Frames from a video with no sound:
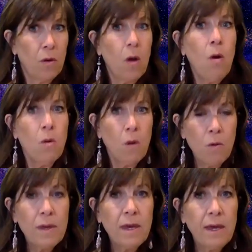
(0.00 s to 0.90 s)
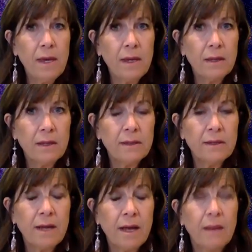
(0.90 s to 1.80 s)
Oh, okay.
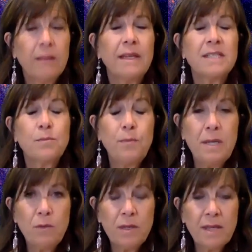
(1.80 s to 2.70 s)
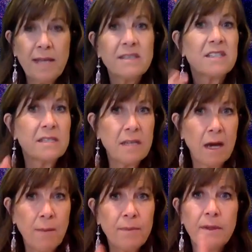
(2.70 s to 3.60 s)
Let's be with that.
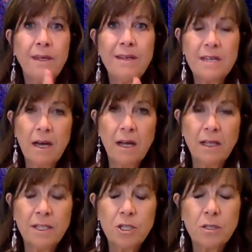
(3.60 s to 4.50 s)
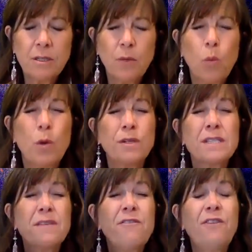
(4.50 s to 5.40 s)
Stop, acknowledge.
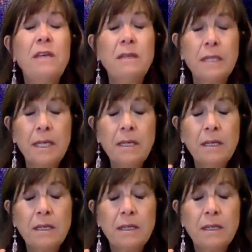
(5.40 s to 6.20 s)
Where's the feeling?